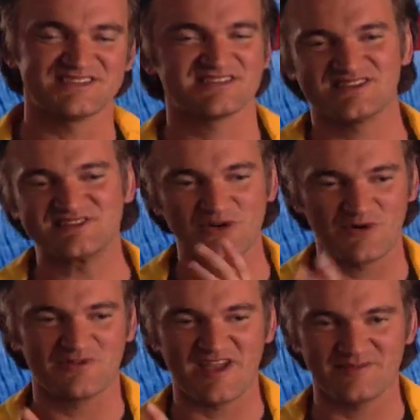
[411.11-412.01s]
because he's so
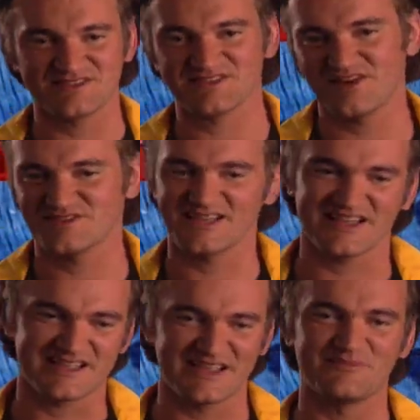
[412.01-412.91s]
famous there, which I
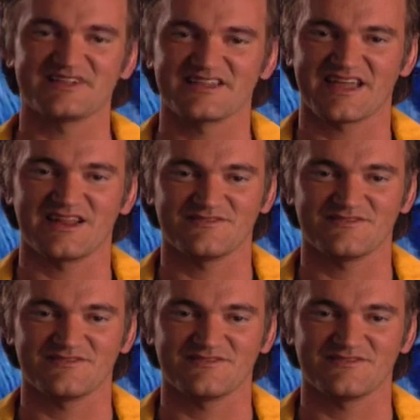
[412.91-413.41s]
get a big kick out of.